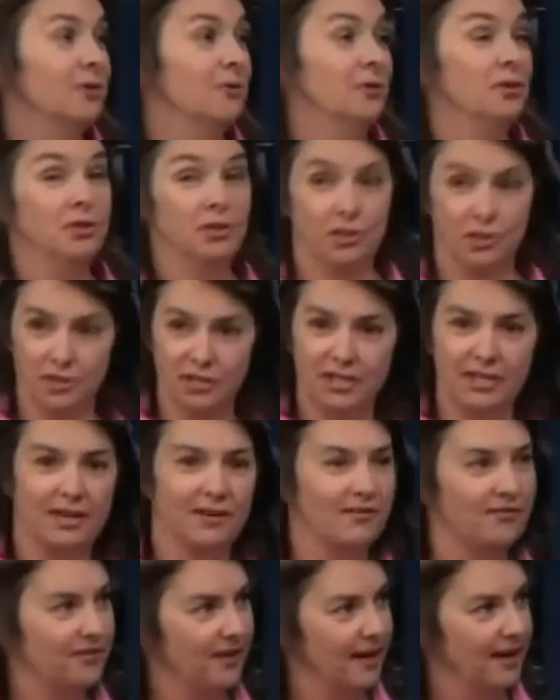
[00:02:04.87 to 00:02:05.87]
You
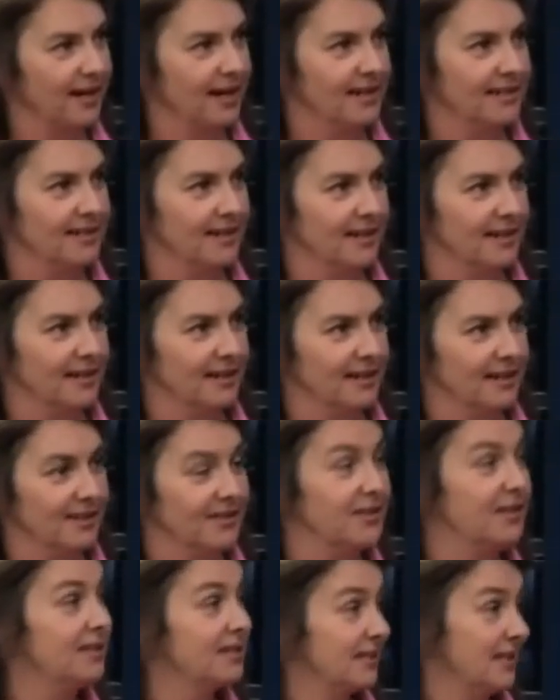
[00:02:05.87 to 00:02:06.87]
using a fake
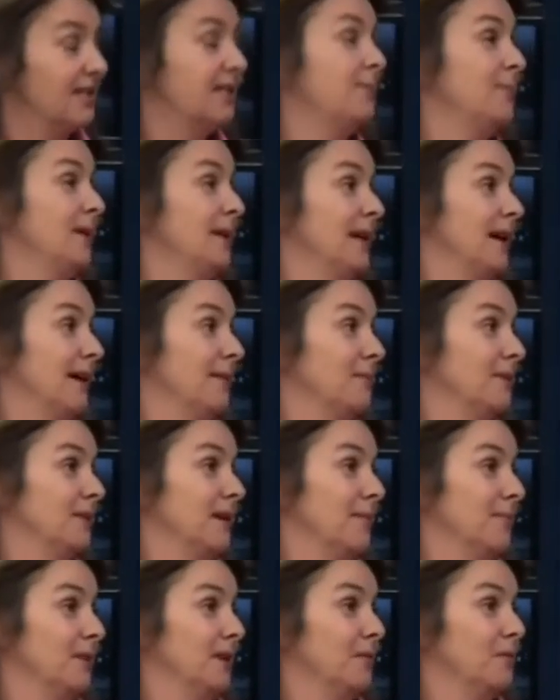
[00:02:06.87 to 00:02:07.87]
identity. This has become
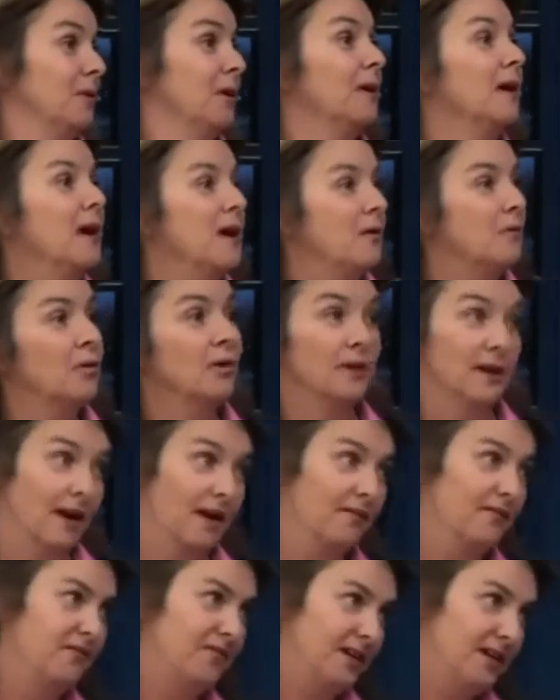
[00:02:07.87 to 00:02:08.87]
something where
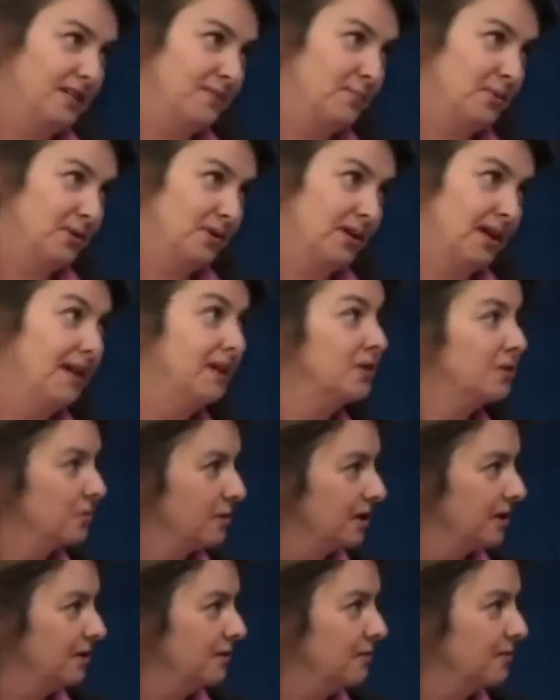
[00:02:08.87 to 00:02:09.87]
we're on Facebook and
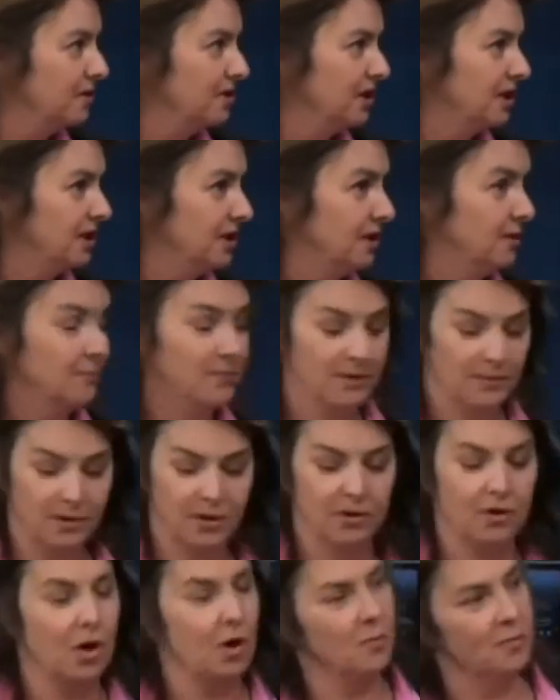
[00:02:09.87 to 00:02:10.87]
Twitter in particular.
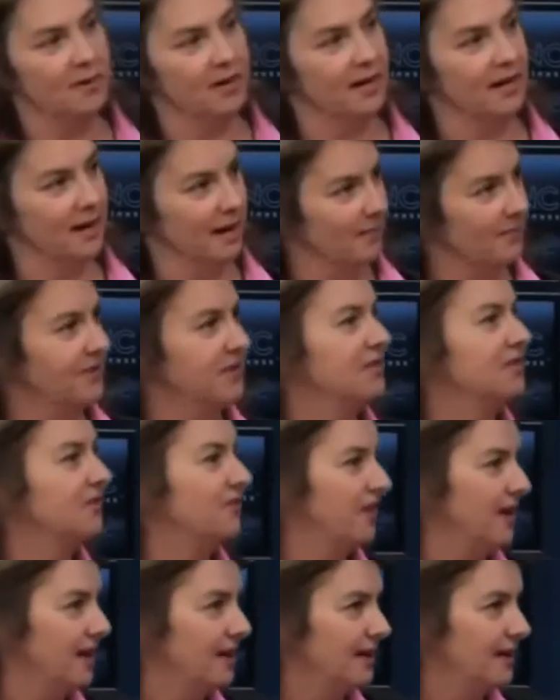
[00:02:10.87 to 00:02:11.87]
People are opening up
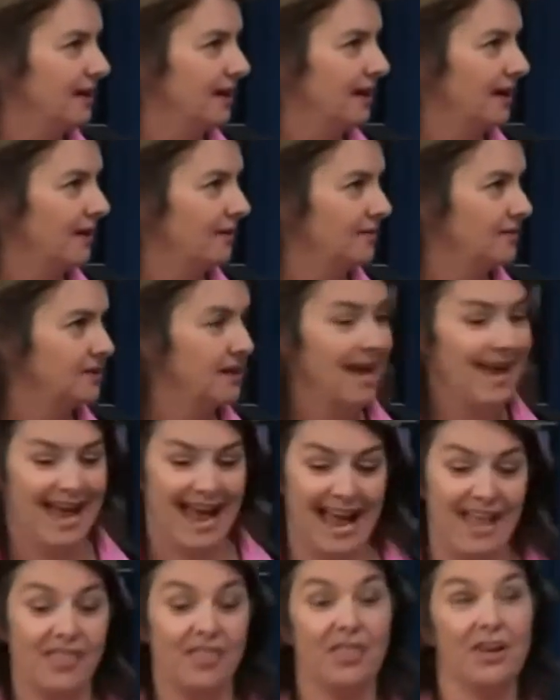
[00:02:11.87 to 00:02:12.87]
these fake accounts
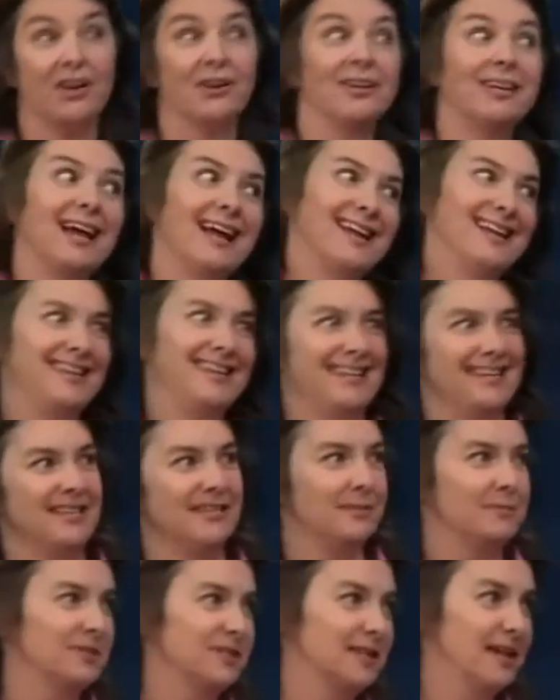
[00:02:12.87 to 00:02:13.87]
and they're
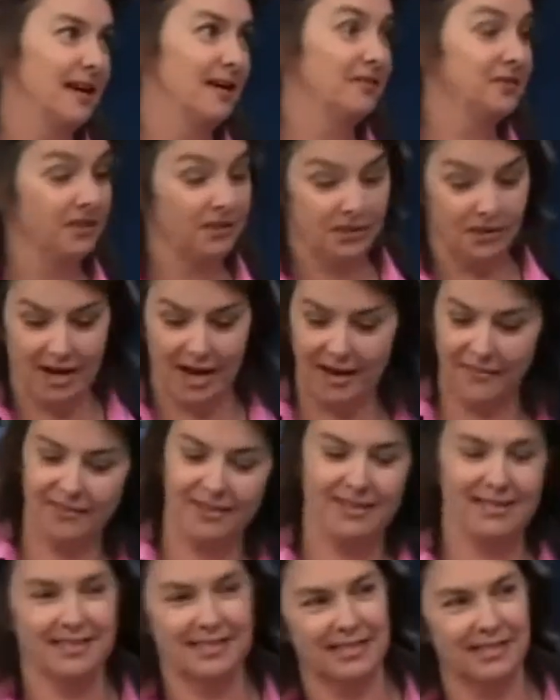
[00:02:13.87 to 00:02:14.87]
liking themselves and they're
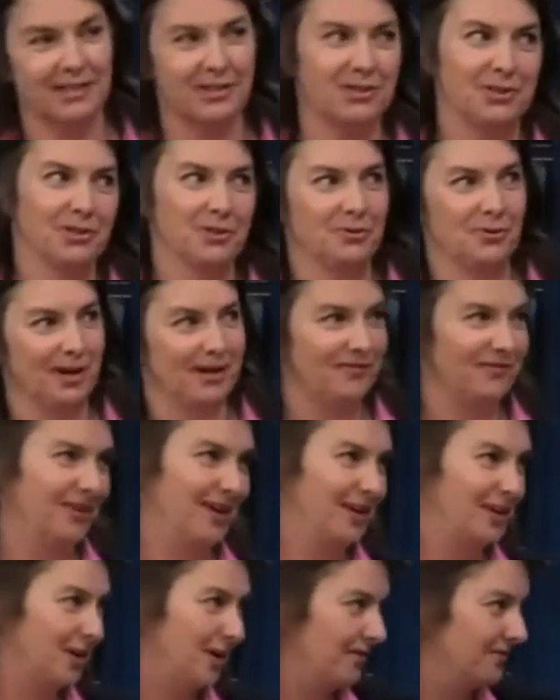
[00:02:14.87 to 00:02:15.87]
having these little two-way
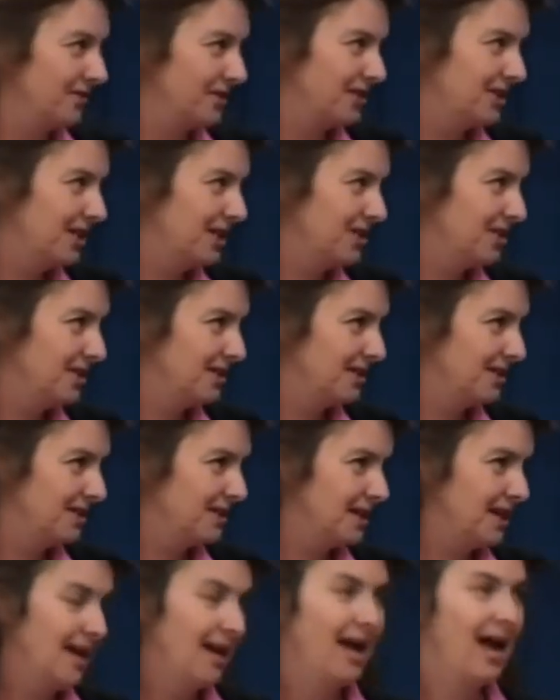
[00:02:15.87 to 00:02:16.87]
fake
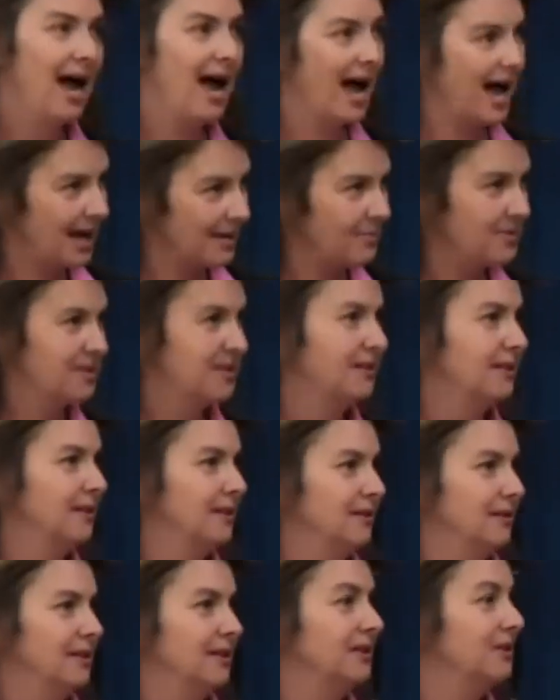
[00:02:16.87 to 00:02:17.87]
conversations.
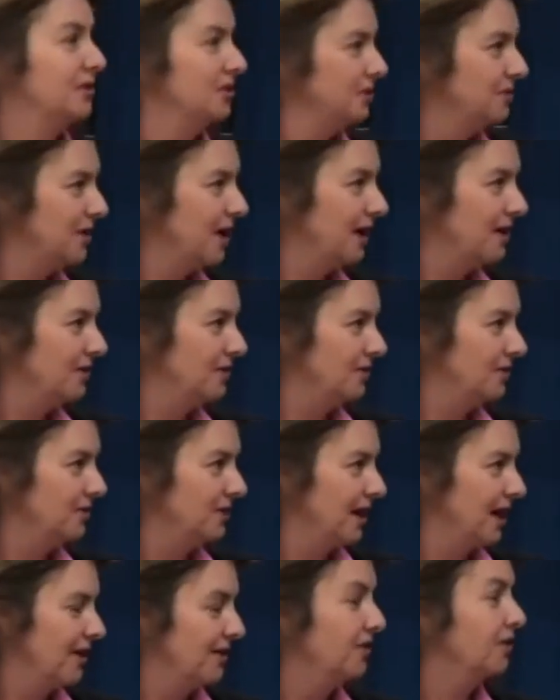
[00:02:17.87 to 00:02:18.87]
Absolutely do not
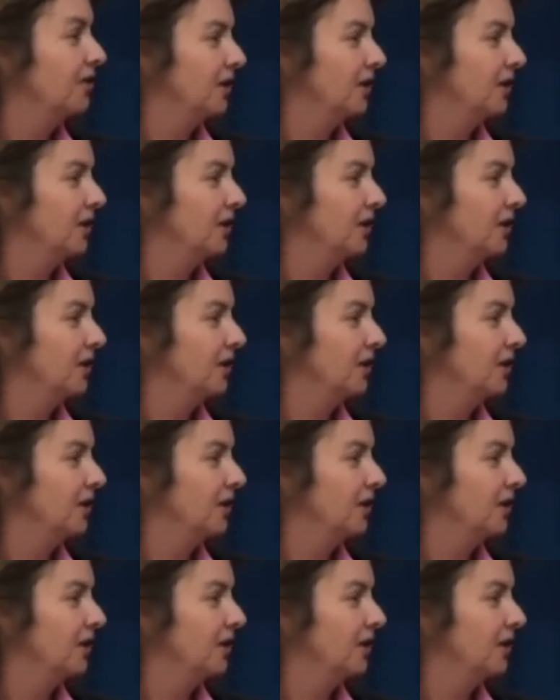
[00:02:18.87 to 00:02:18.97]
do that.